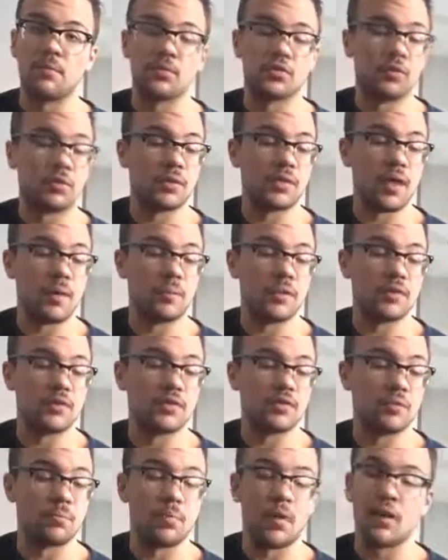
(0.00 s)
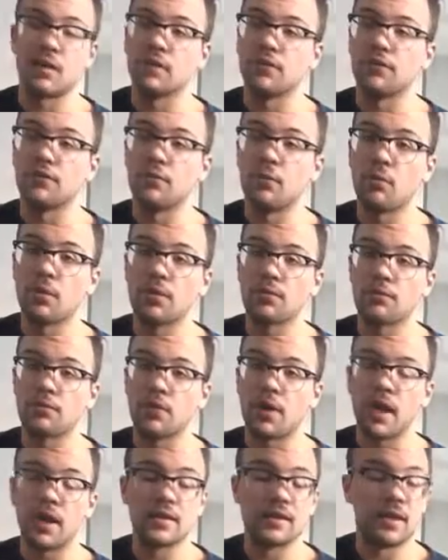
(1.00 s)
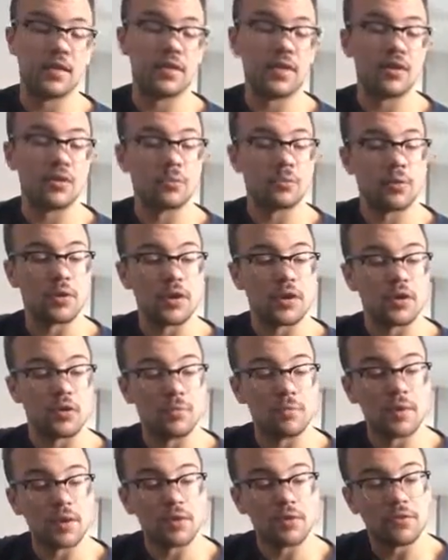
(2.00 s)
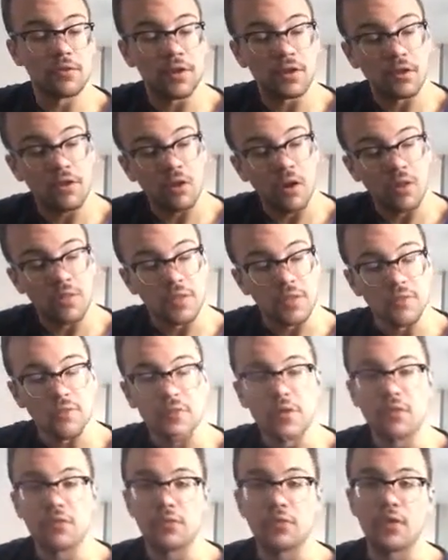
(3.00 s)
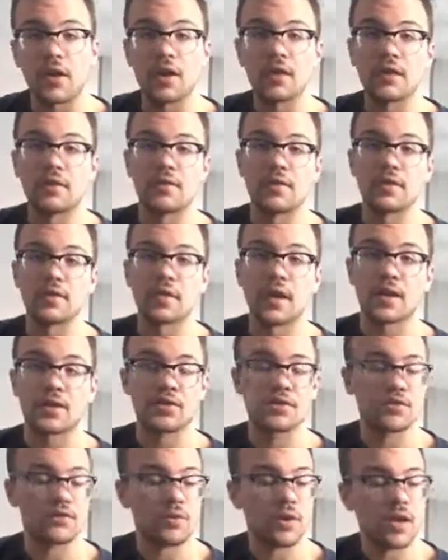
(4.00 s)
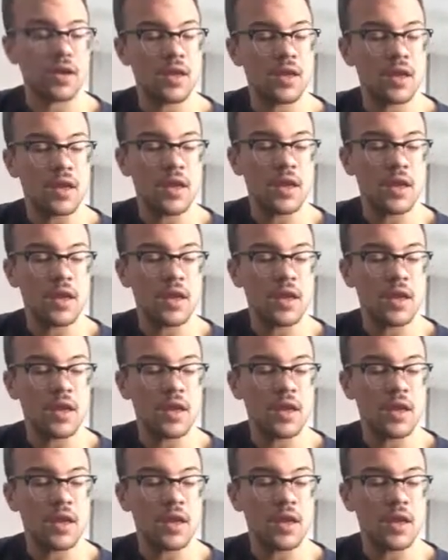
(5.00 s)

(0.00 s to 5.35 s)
So what that means is you're barring the 4th fret, and then you're putting your middle finger on the 5th fret of the 2nd string.